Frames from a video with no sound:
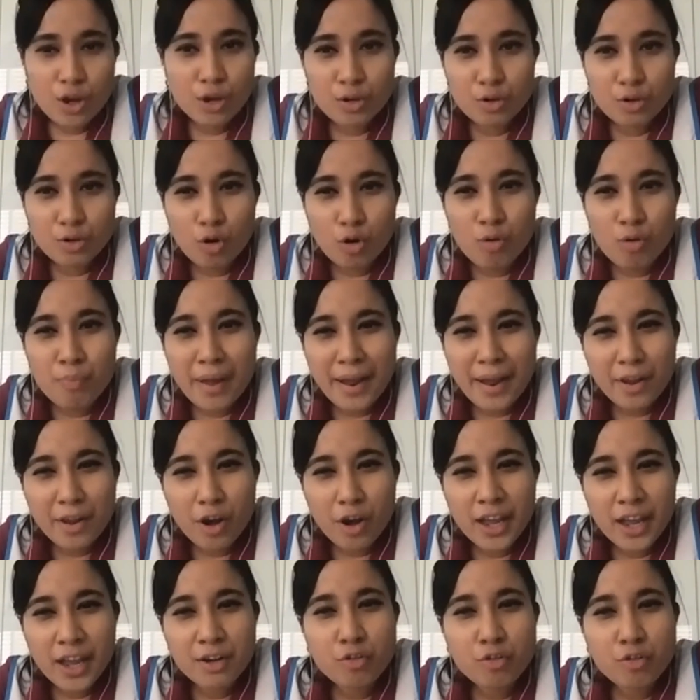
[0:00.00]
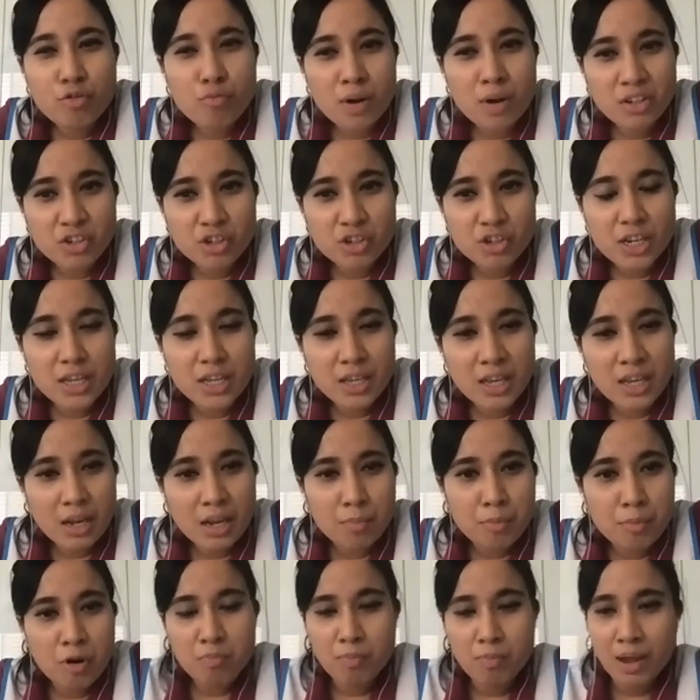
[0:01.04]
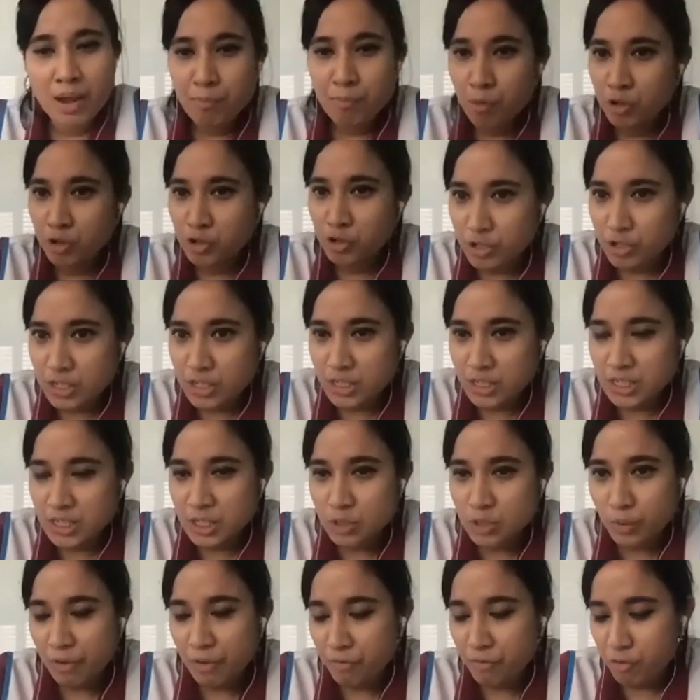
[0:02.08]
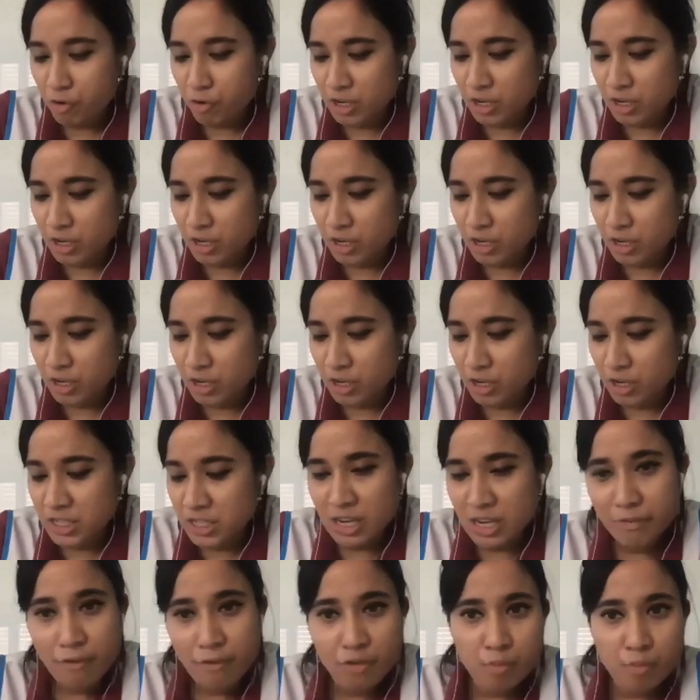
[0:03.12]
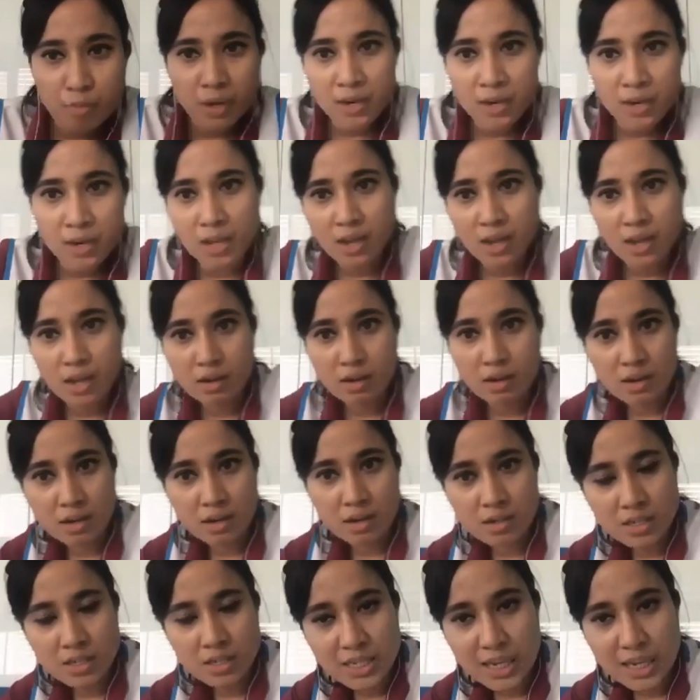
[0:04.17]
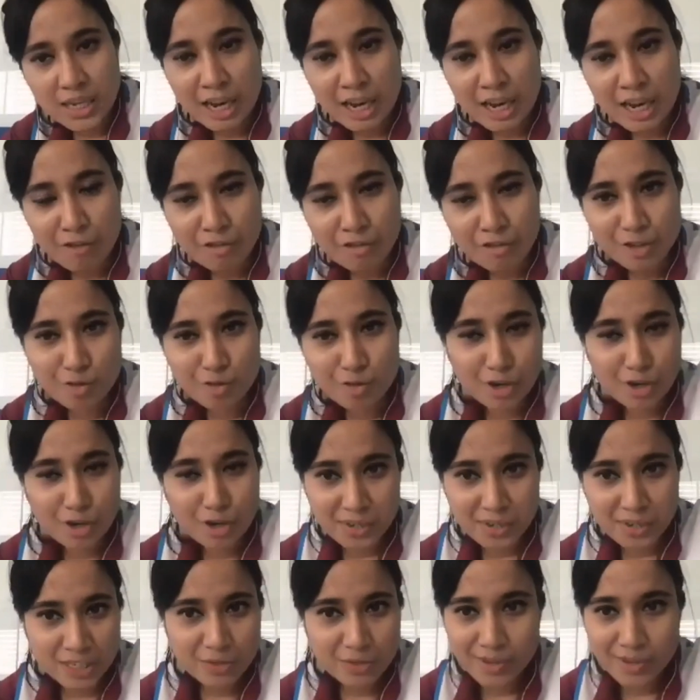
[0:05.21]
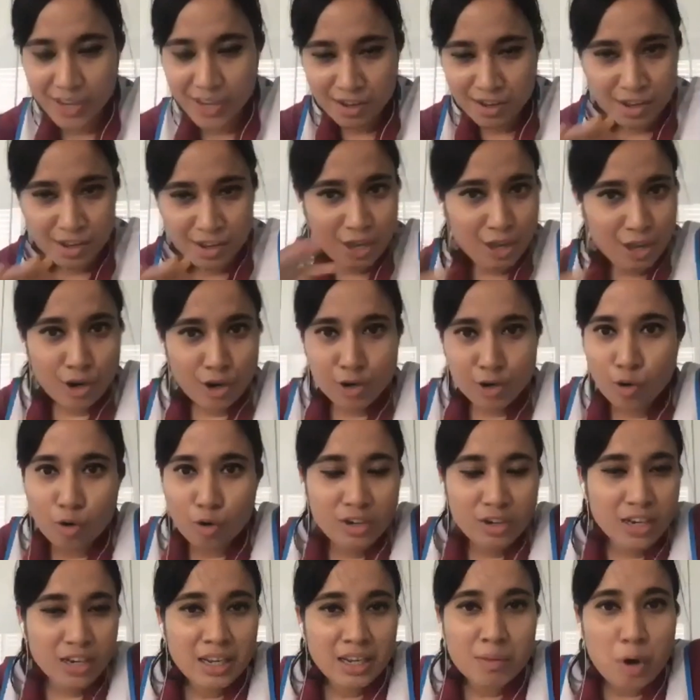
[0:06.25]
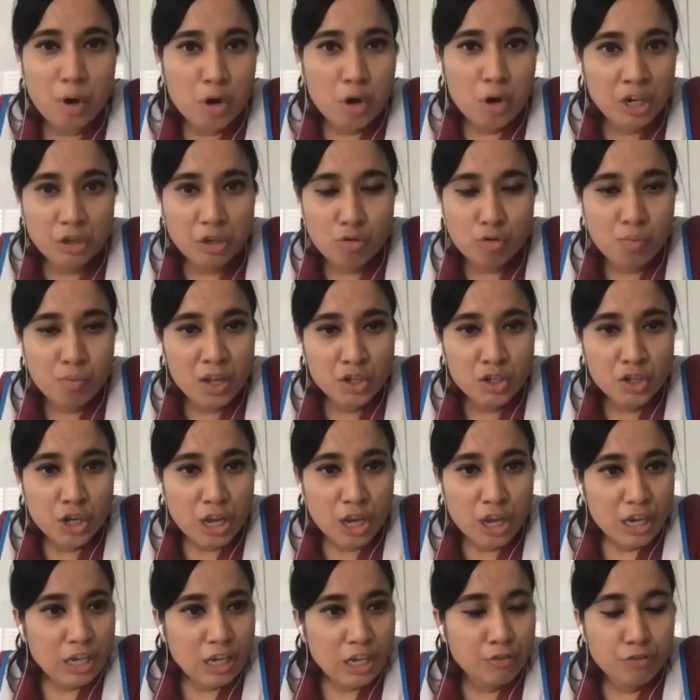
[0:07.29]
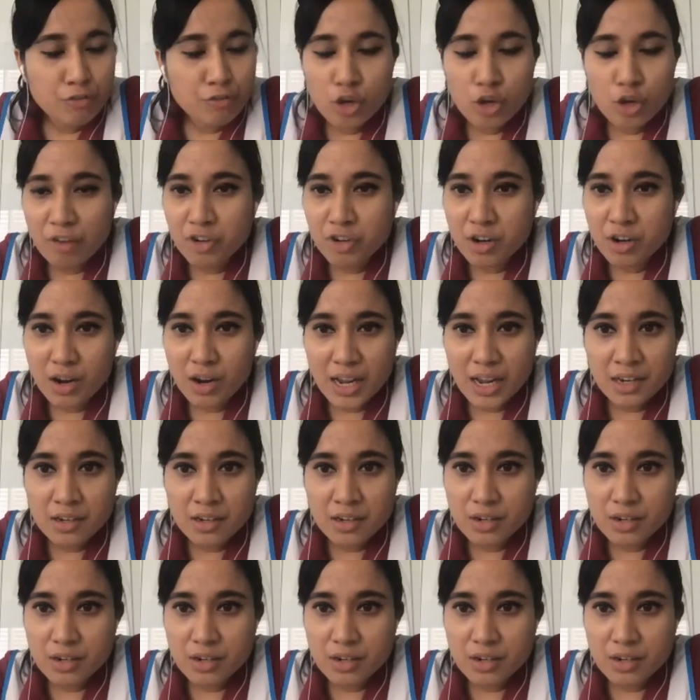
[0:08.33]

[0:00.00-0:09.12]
Don't bang your head too much thinking about my posture is this way for this half of the meeting, and then the second half is going to be this way. Don't think about it too much. If you have the right